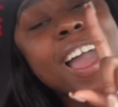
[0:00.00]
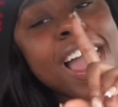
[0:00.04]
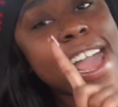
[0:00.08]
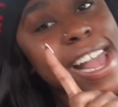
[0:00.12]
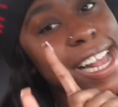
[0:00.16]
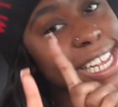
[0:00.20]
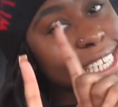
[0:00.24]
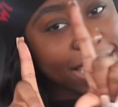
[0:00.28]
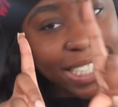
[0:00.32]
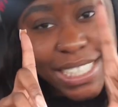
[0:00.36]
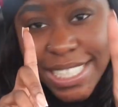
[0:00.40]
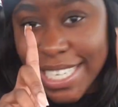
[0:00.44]

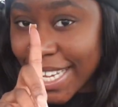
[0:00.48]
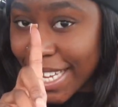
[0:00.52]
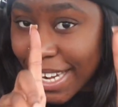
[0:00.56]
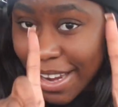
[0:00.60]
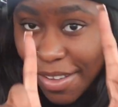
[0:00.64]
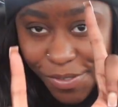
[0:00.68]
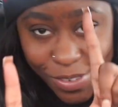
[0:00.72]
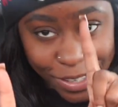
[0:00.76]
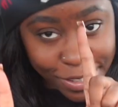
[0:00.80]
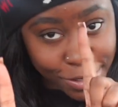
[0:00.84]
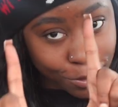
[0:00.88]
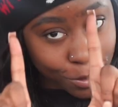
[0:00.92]
As an
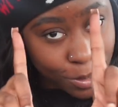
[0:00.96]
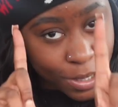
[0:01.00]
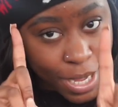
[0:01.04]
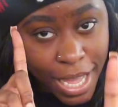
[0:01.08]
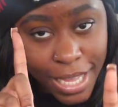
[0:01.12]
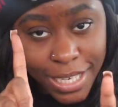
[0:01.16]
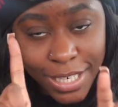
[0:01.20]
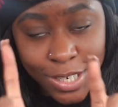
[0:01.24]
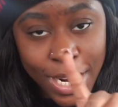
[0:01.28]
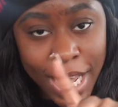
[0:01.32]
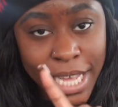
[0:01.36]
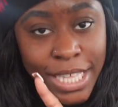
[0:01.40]
individual
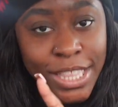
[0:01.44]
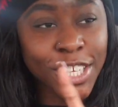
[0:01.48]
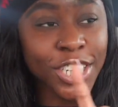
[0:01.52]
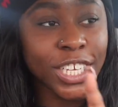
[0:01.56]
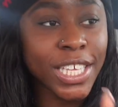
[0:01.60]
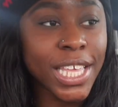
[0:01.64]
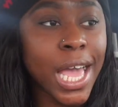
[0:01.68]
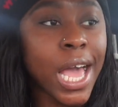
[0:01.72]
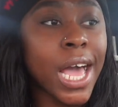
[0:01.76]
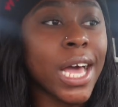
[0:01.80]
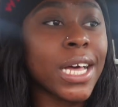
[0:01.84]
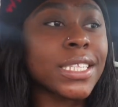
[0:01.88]
contractor.
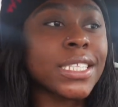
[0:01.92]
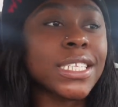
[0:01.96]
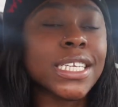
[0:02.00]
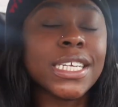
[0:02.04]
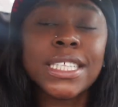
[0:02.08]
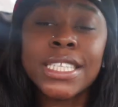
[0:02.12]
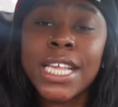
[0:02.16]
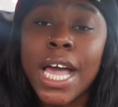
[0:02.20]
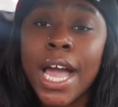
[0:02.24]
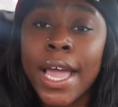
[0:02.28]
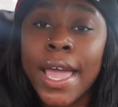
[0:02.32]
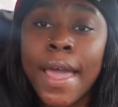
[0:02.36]
Y'all,
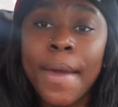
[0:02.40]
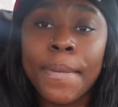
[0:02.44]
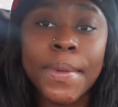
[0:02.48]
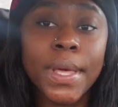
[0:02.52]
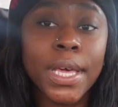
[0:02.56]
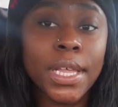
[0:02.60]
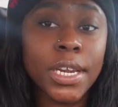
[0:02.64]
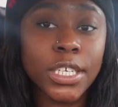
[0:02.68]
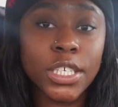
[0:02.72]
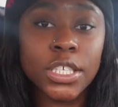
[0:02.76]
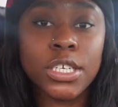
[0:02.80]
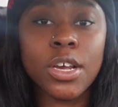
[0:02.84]
TikTok got
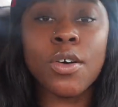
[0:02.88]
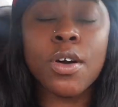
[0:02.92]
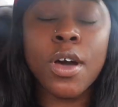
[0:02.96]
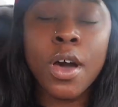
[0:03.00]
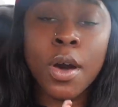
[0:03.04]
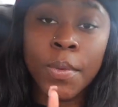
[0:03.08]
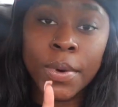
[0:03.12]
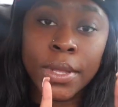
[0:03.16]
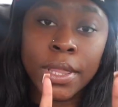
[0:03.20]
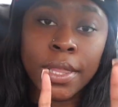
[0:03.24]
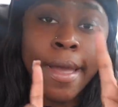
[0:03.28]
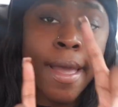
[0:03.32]
me in a
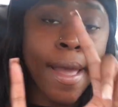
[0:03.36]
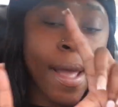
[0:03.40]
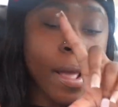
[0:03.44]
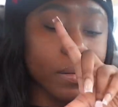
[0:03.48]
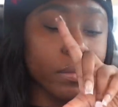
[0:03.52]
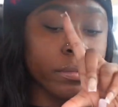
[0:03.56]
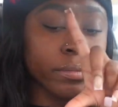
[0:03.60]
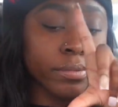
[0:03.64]
chokehold with that.